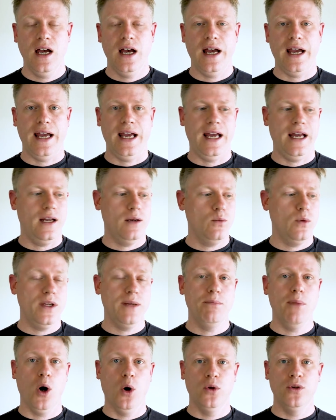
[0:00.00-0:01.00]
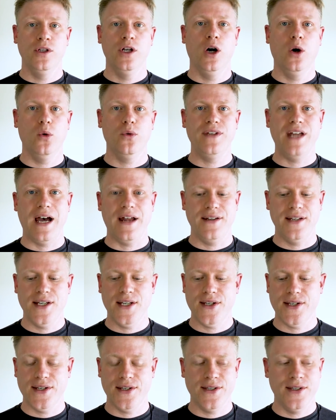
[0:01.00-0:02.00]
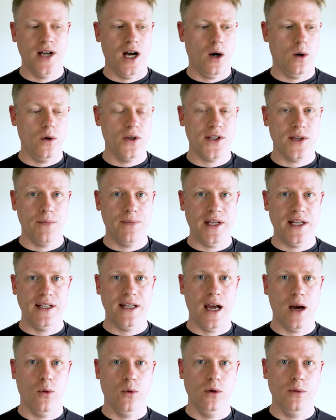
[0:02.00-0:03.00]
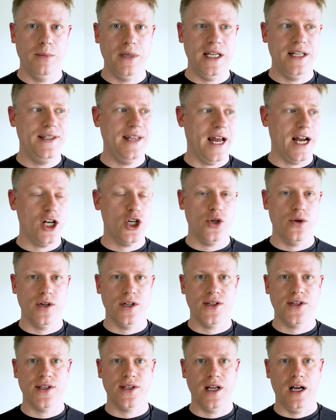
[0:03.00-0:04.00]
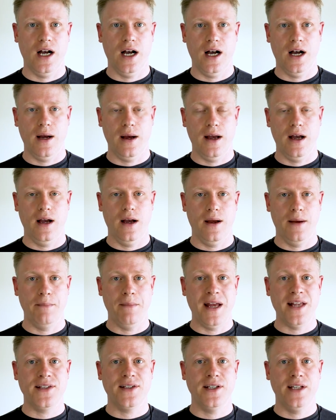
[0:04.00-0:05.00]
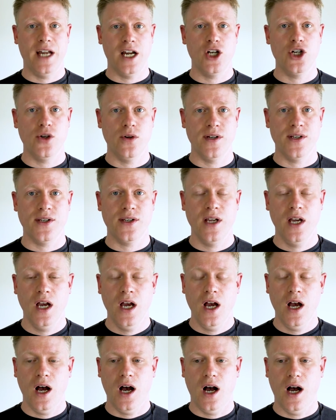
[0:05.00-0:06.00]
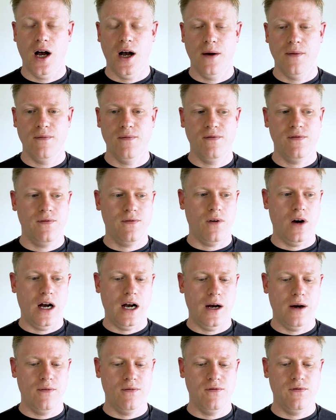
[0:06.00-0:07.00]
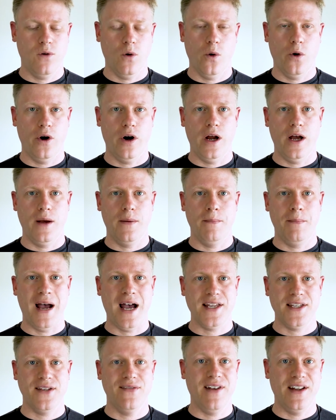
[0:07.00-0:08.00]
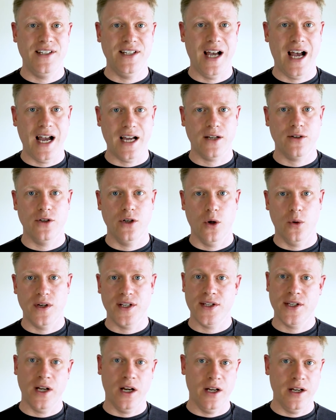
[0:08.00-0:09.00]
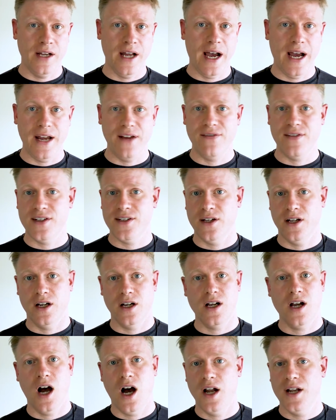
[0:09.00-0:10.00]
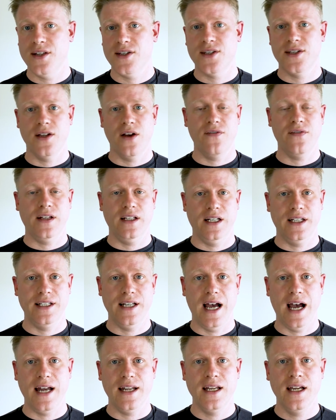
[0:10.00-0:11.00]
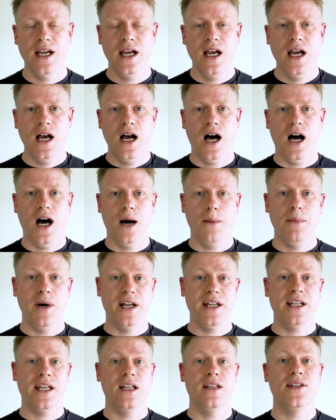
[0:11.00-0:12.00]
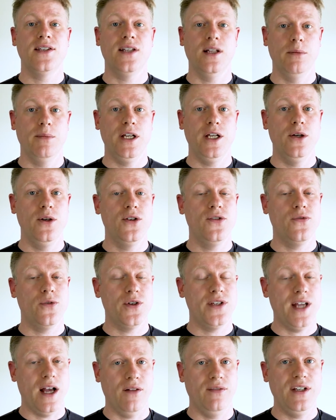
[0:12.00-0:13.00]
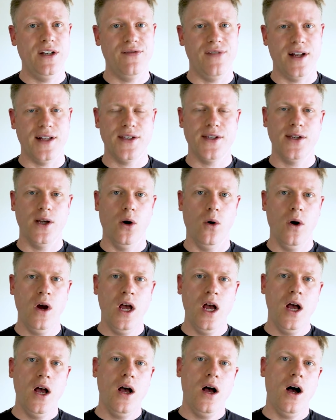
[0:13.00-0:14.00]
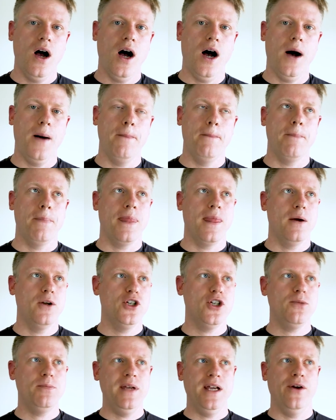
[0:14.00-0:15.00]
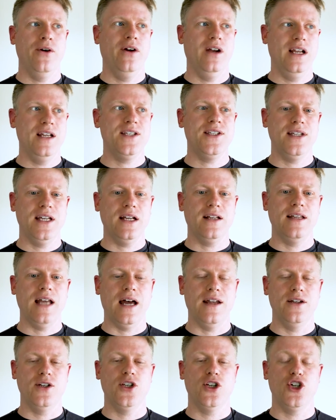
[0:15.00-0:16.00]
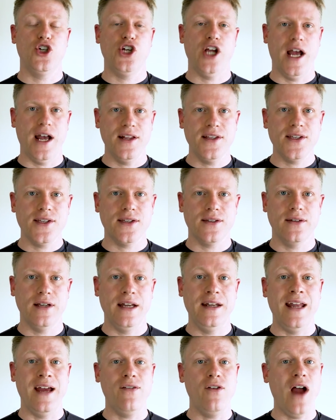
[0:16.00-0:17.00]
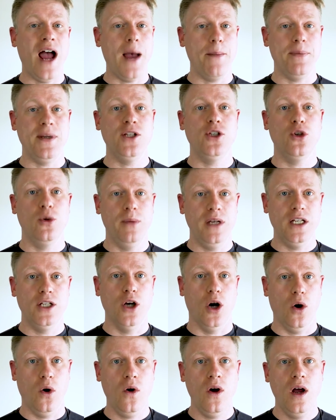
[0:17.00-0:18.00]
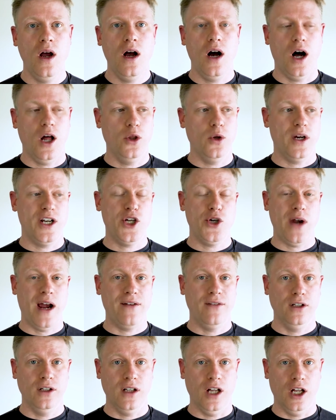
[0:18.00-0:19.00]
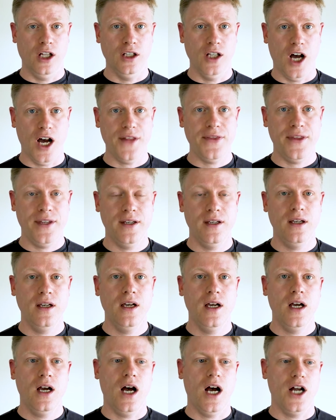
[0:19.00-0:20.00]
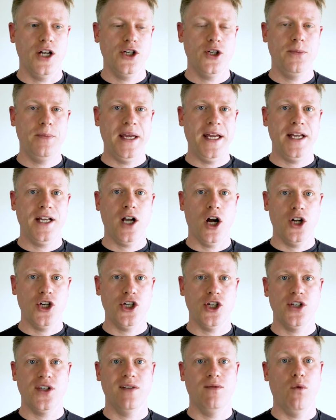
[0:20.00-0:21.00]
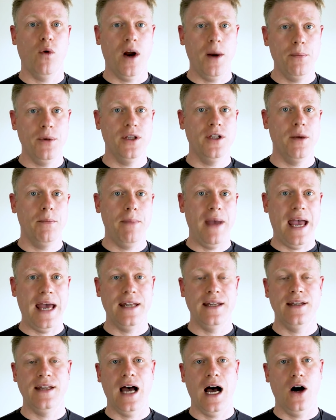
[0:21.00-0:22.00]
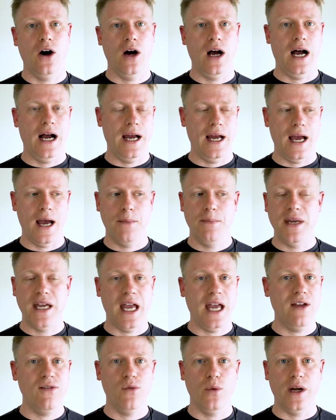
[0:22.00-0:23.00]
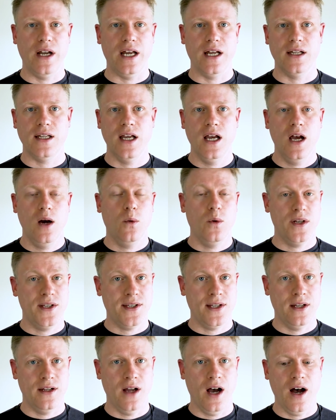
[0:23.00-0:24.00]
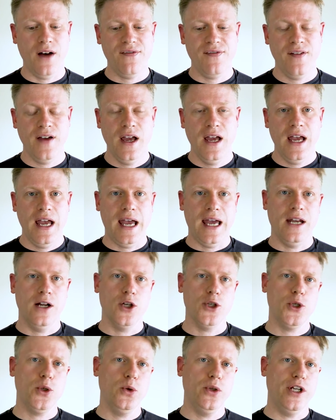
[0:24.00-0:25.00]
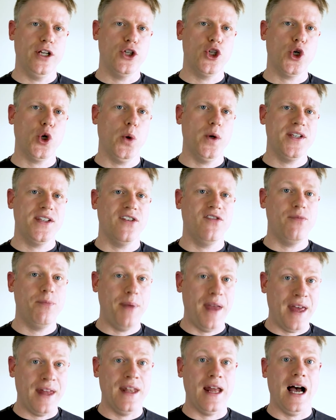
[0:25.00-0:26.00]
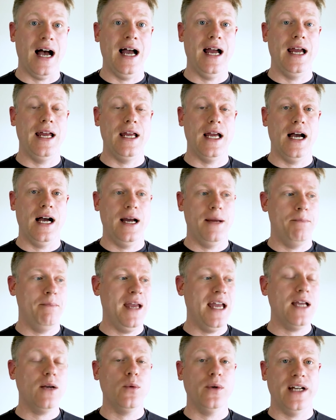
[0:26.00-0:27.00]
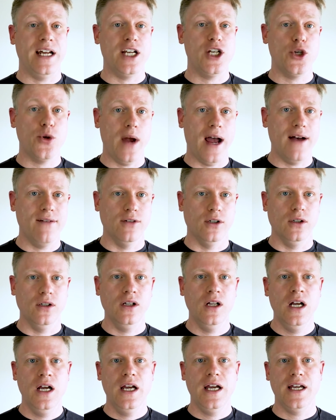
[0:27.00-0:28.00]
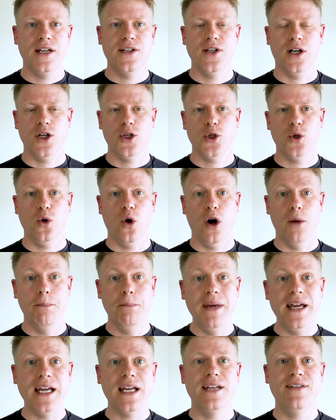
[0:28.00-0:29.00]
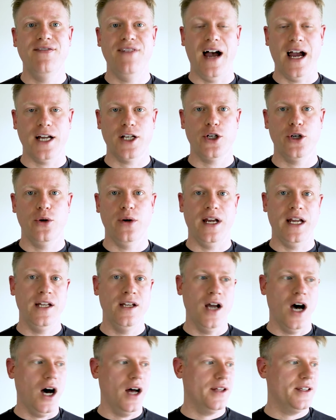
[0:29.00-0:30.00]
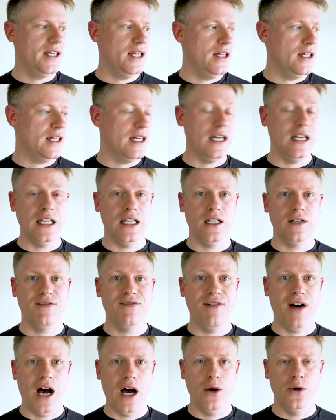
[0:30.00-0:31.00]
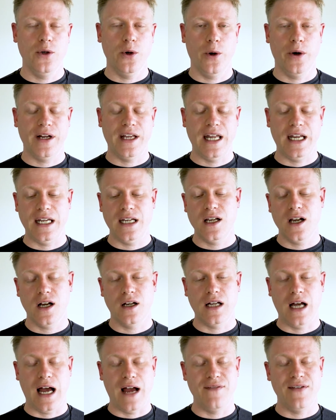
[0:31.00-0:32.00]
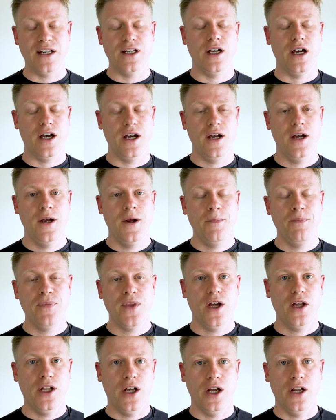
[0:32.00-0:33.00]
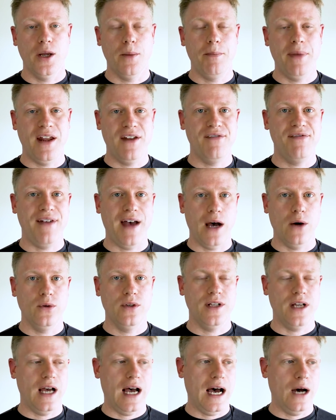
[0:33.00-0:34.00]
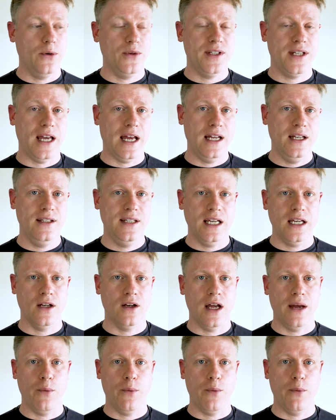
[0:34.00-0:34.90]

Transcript: And we both know that this is not something that will be dangerous, uh, uh, immensely dangerous um, um, for a massive attack. You know, it's not a knife, it's not a gun, it's nothing like that. Uh, but it can still be used for self-defense. So um, just be realistic that there's a chance. It never happened to me though, although I travel a lot uh, just being conscious of where I put the pen and how I, I, behave with it was enough. And also the choice of pen I, I make when I travel is also a big factor in not get, getting found or getting having the, the, the, pen found out and taken